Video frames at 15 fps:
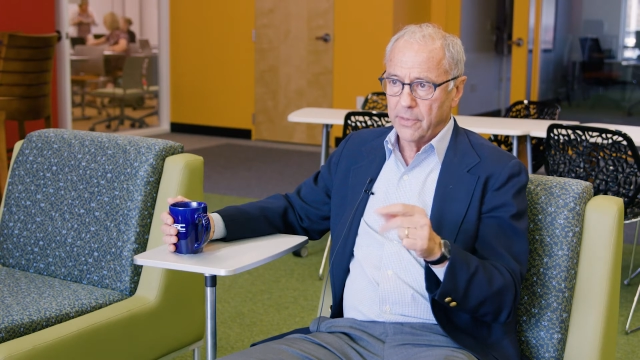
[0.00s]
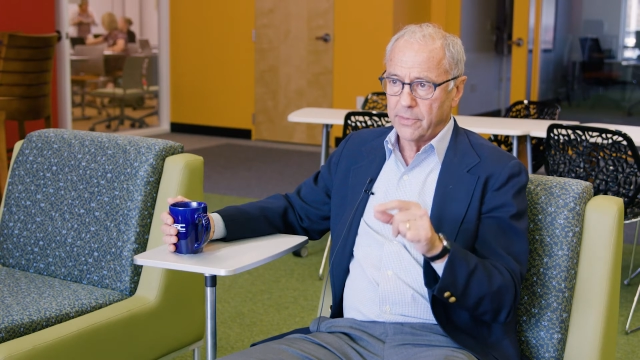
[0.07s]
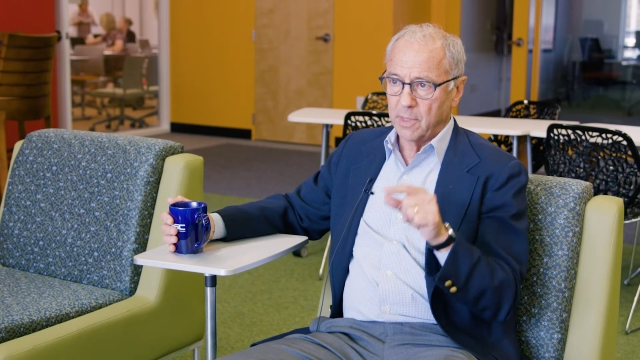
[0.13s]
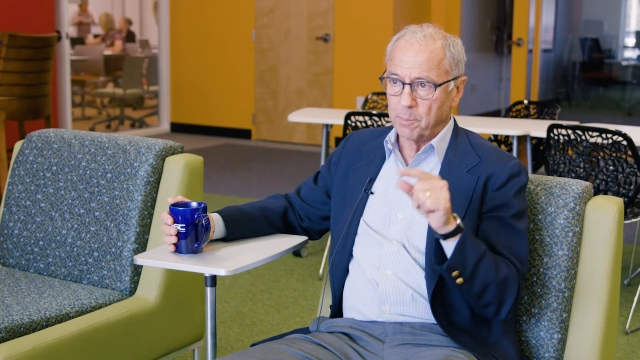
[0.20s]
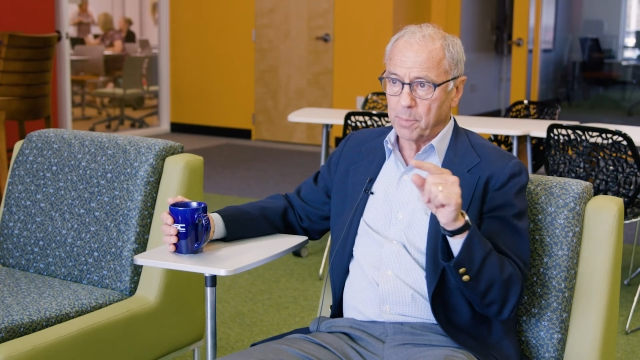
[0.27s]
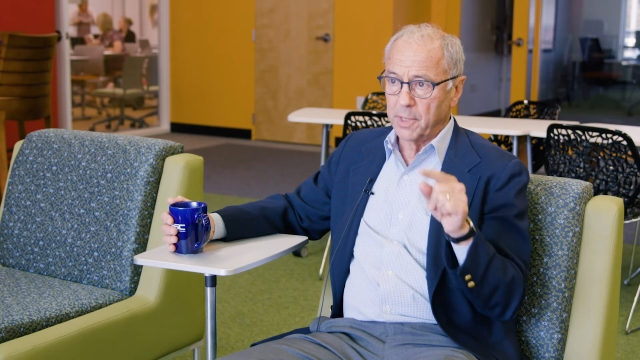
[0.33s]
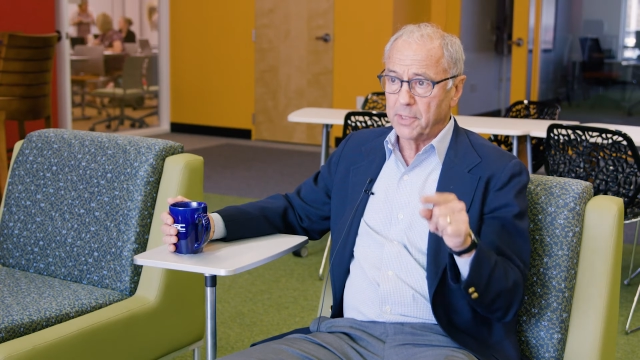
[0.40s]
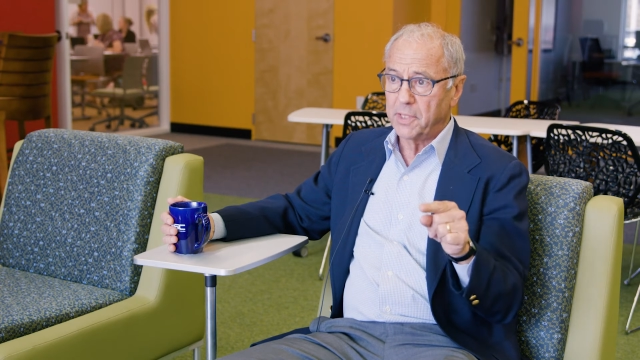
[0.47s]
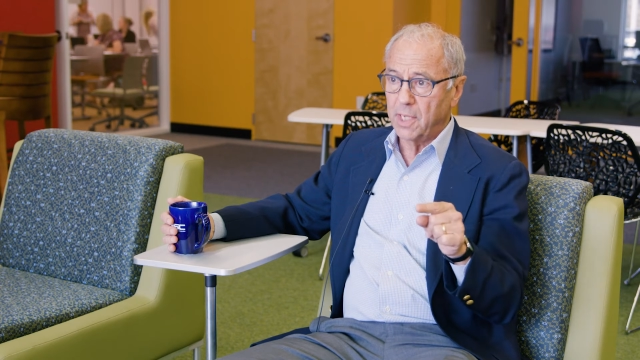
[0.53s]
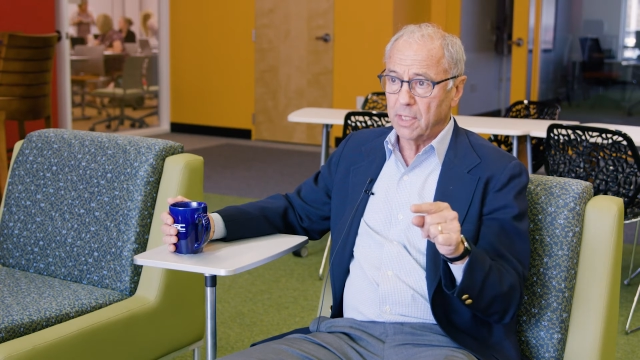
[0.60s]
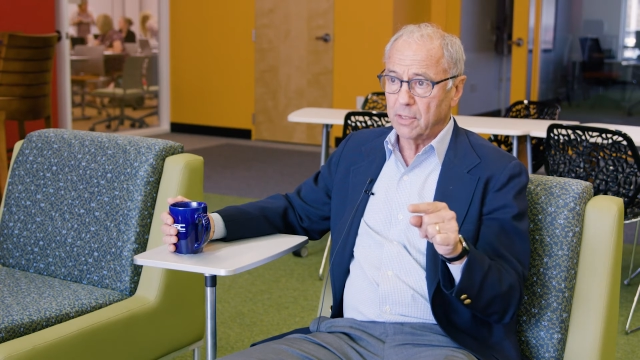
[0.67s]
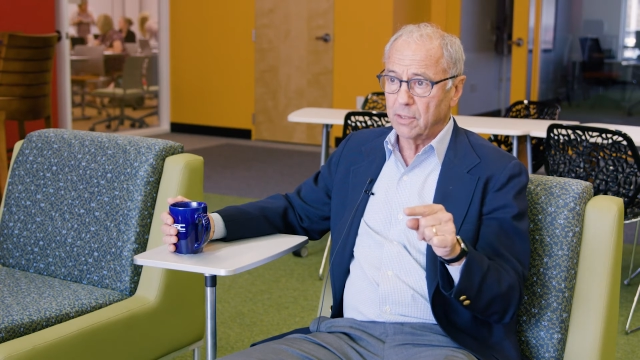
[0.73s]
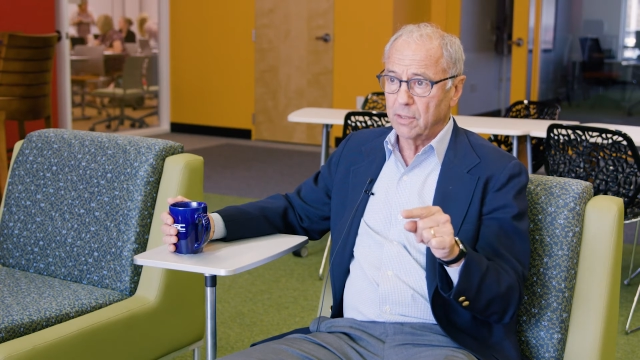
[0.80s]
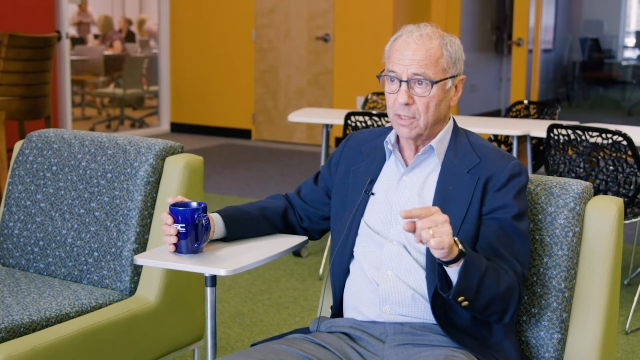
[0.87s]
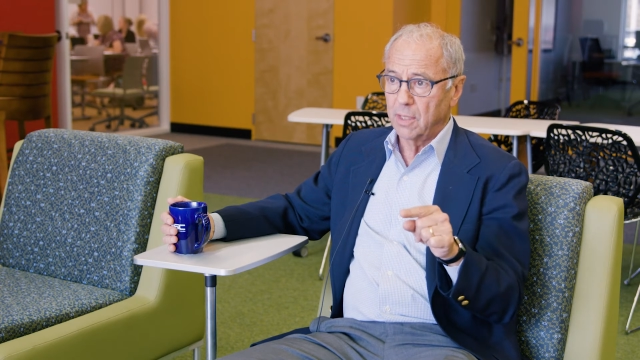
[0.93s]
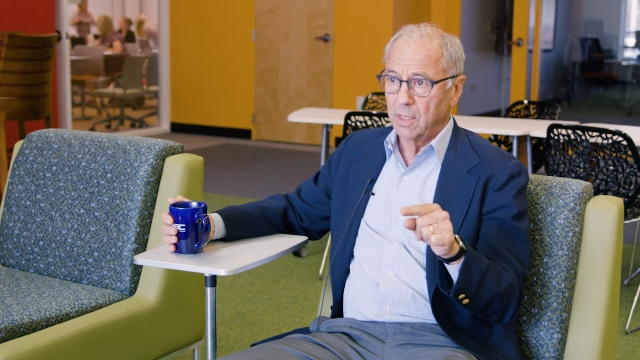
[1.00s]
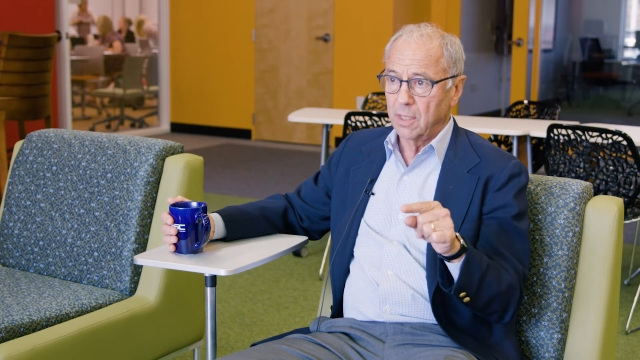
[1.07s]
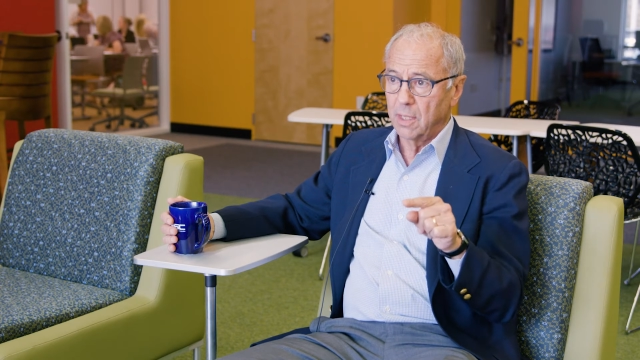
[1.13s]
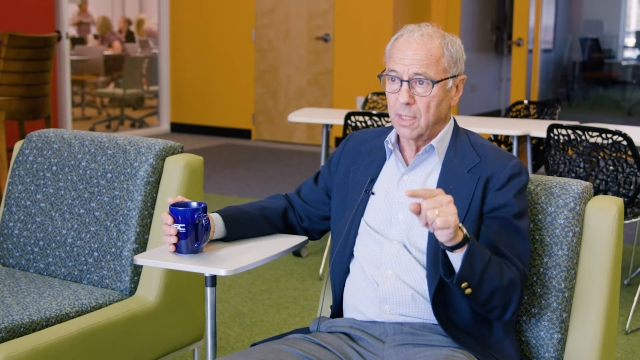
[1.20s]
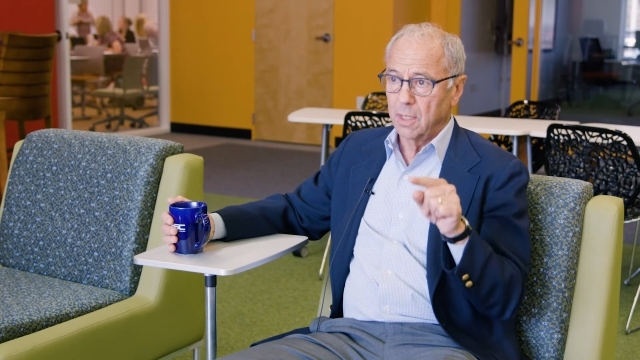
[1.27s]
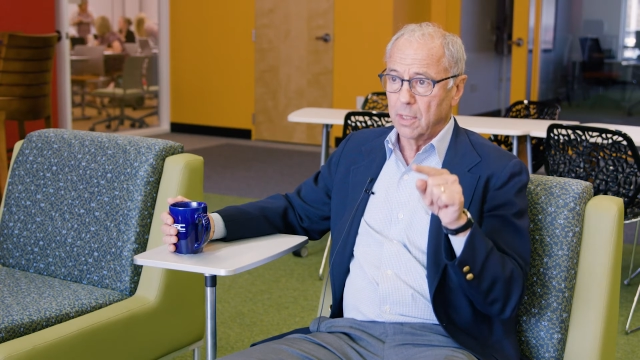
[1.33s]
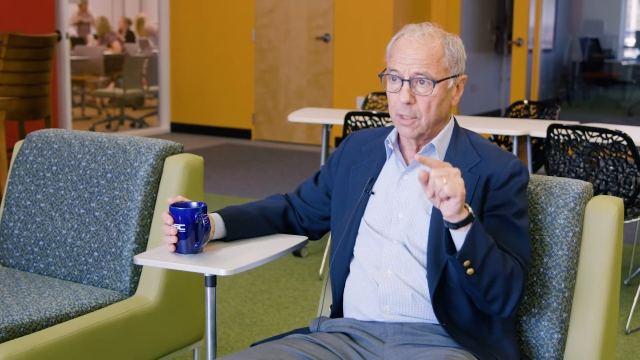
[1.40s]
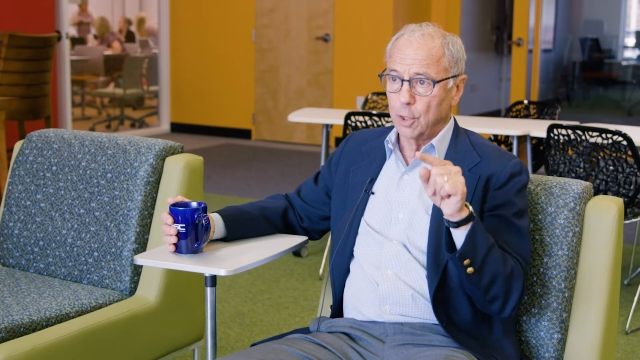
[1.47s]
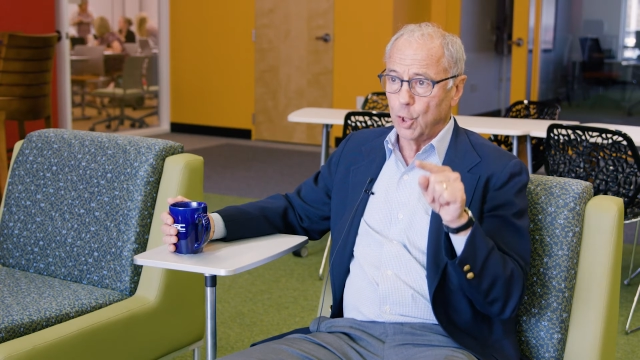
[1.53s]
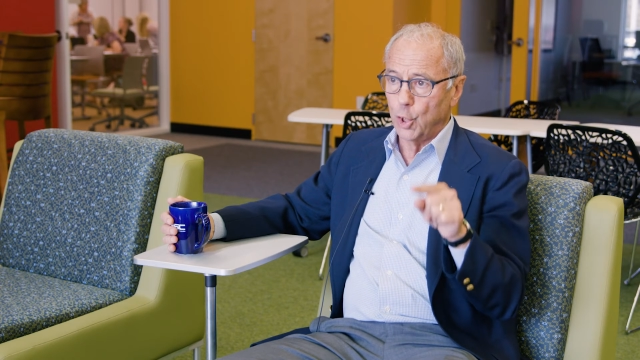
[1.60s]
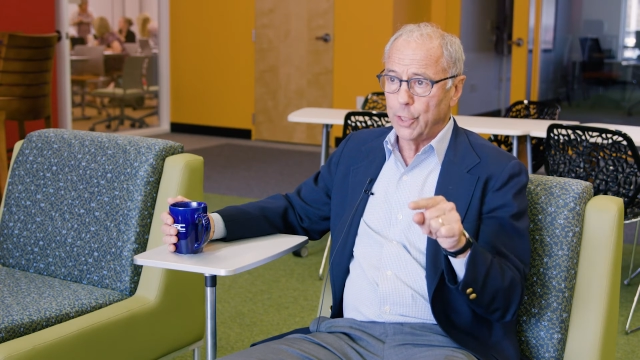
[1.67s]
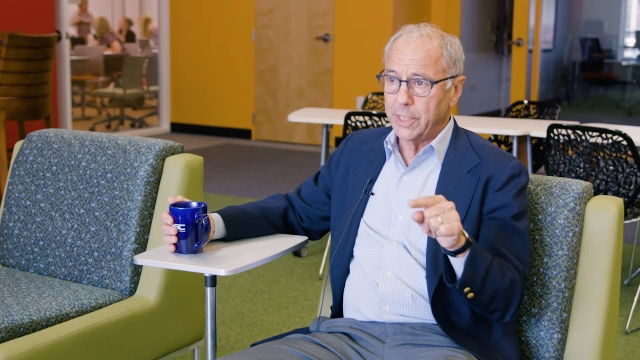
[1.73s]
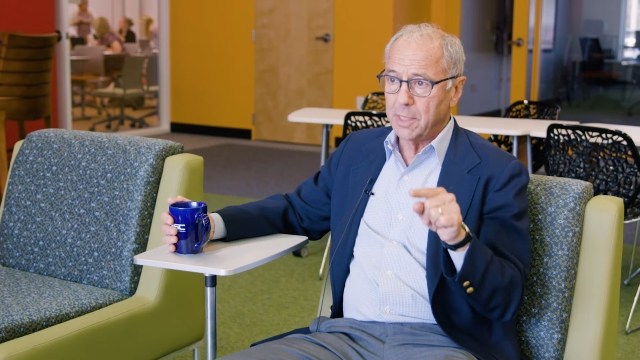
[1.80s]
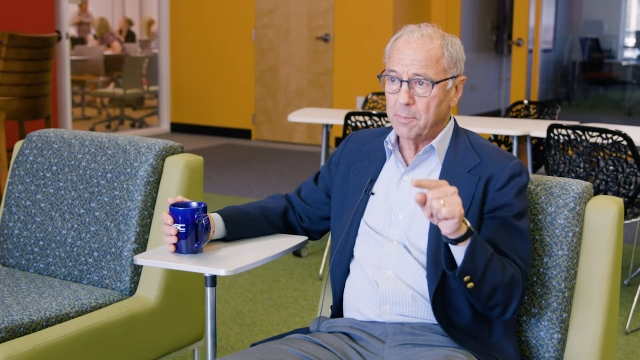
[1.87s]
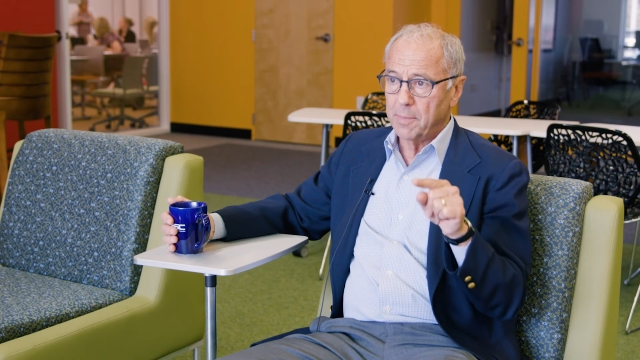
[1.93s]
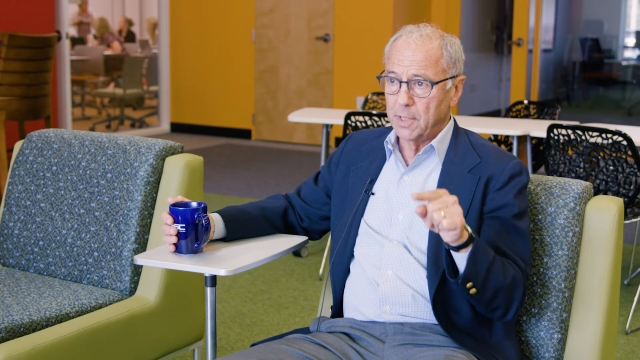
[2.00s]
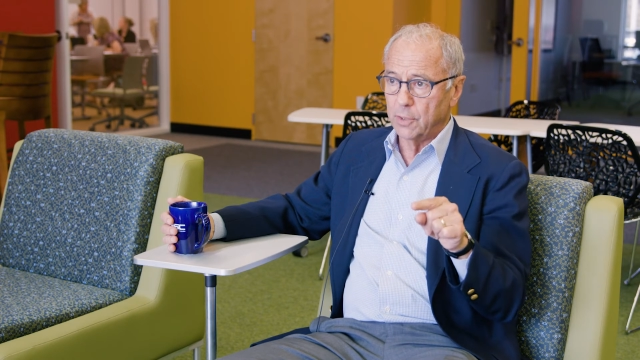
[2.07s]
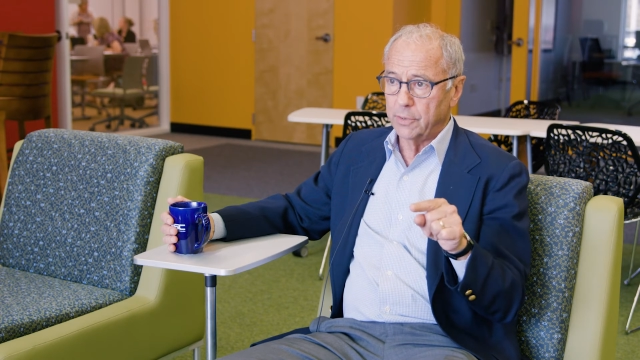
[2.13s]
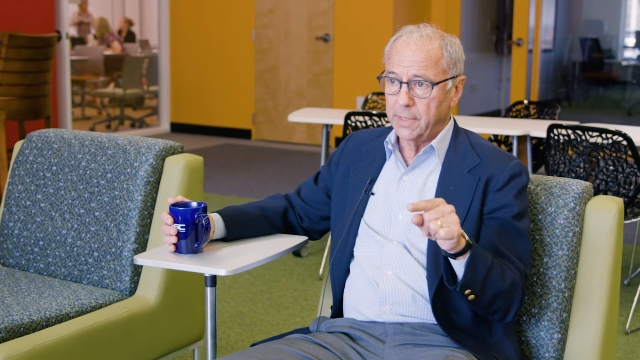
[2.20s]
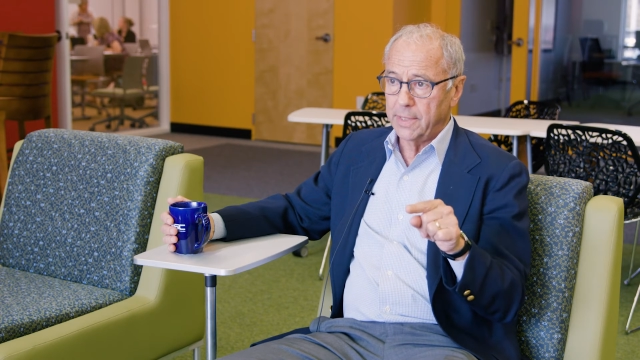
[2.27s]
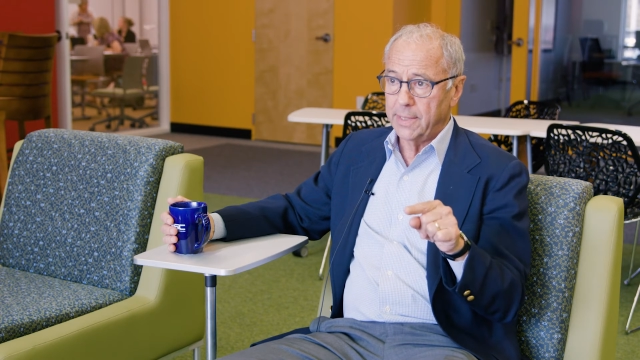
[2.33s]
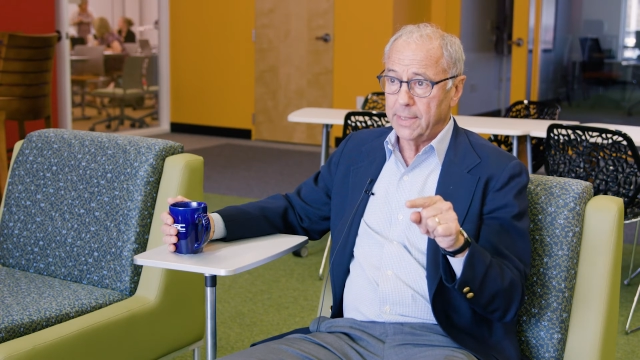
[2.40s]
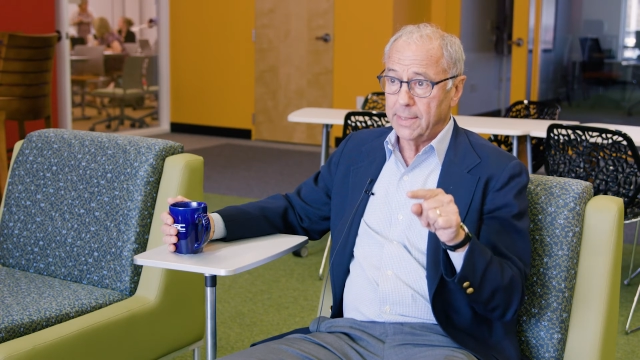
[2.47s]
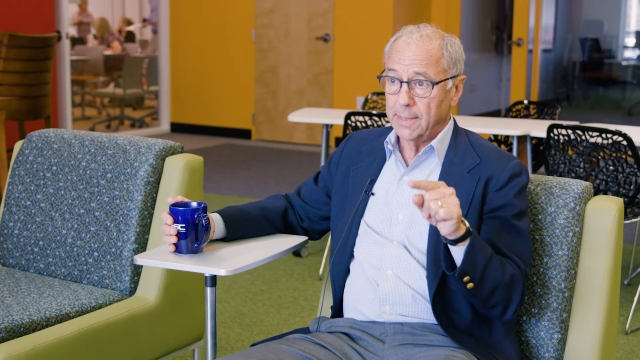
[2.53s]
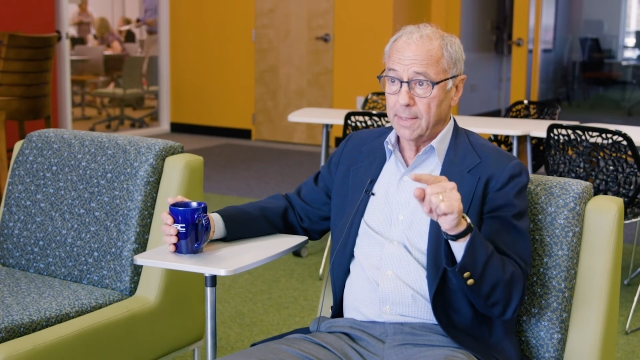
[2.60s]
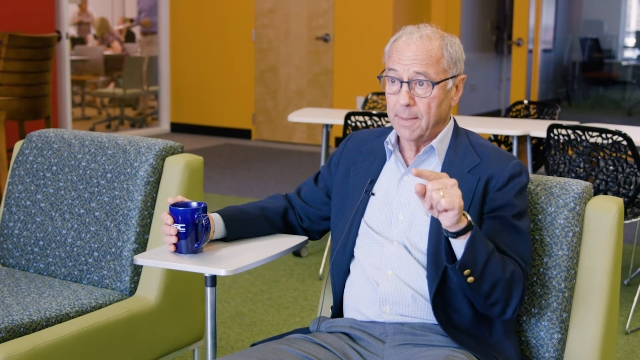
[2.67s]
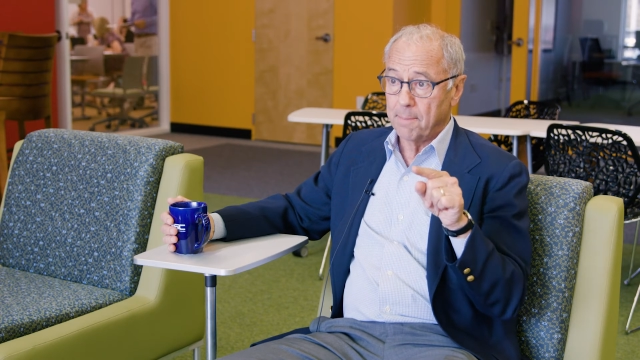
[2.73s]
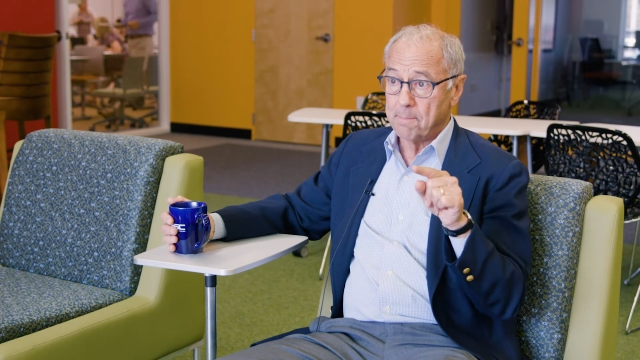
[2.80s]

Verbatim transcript: that predict learning ability,